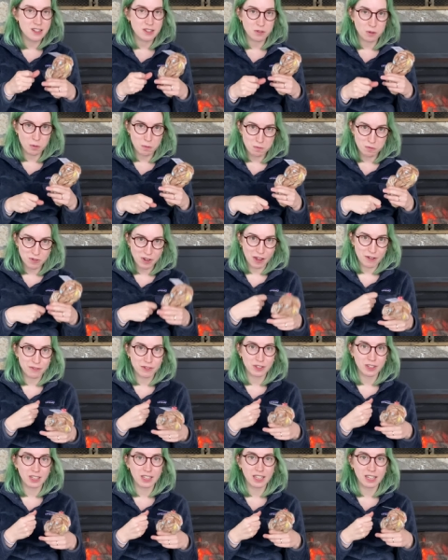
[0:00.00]
So I'm
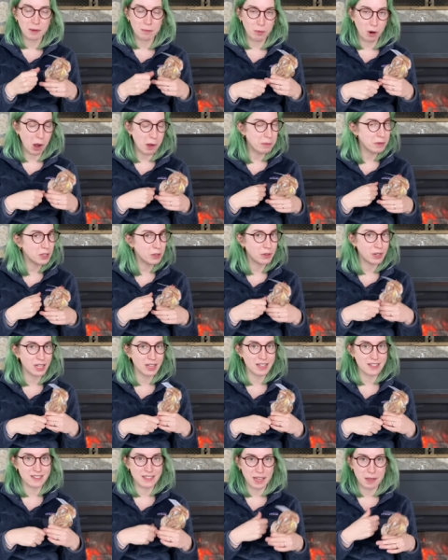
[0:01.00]
definitely, I'm probably going at
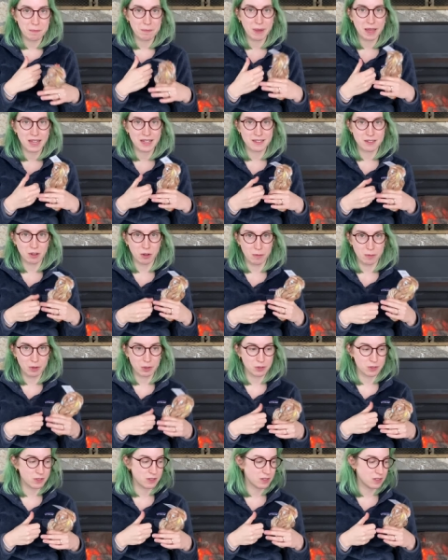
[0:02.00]
the same pace
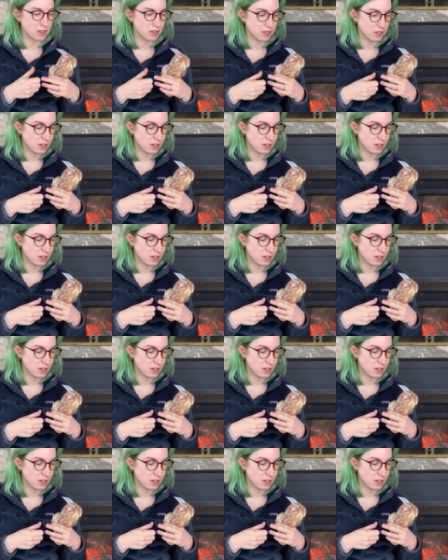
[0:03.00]
almost.